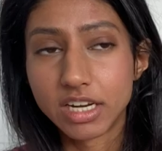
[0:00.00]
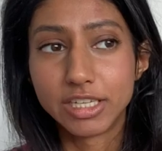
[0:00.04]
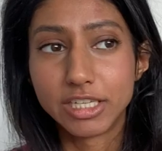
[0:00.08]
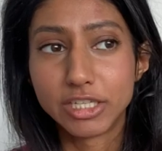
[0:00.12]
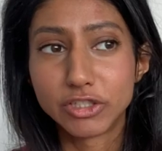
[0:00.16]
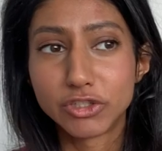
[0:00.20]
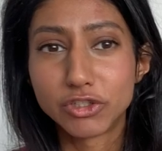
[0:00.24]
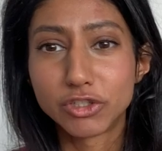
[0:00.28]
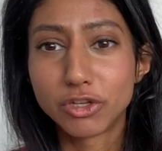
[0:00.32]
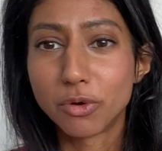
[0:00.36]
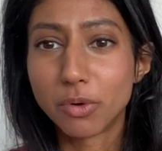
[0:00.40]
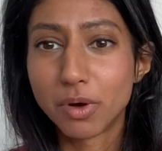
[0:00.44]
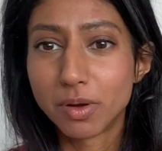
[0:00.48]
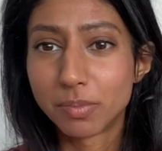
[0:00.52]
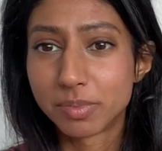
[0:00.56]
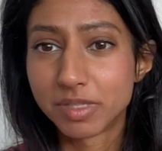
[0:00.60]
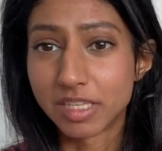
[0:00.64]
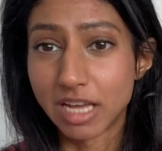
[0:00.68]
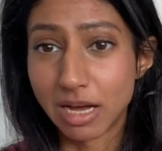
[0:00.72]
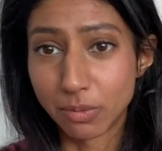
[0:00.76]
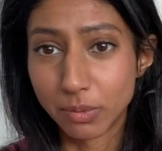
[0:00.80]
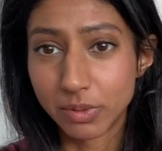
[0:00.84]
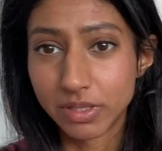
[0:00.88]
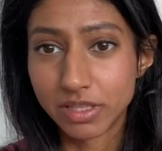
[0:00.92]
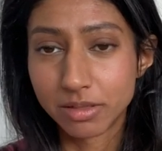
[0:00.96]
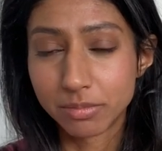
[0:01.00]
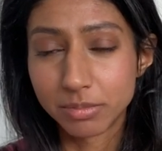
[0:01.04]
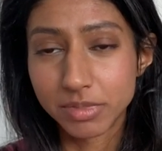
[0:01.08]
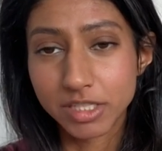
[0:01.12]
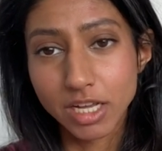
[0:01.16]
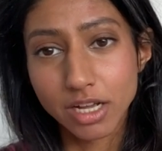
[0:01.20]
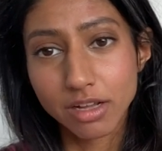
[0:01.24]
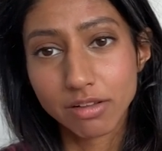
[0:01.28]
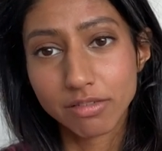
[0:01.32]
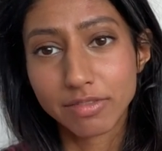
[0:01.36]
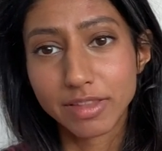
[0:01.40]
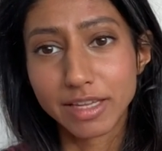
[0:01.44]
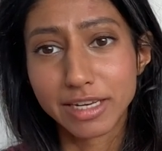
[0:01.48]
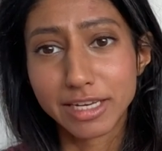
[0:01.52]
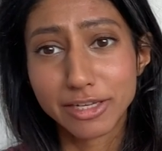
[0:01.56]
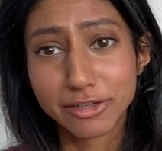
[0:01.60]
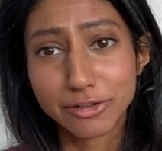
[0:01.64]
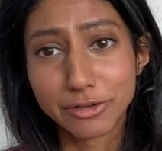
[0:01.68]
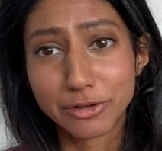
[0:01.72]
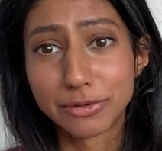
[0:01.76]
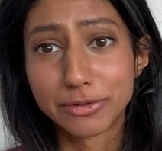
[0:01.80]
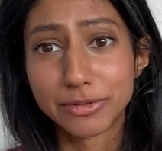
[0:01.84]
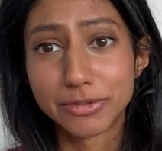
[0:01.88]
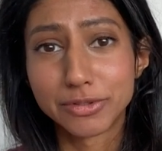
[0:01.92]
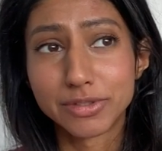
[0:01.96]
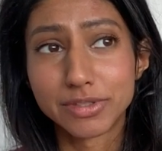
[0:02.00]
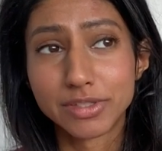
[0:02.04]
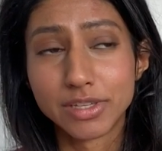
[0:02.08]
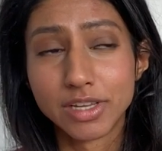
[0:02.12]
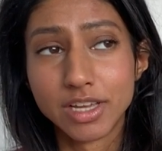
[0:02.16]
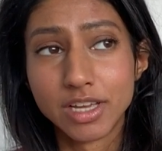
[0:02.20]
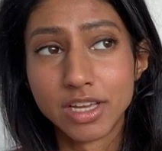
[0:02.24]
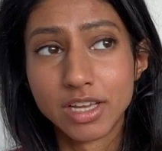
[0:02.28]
He's so upset with himself that he goes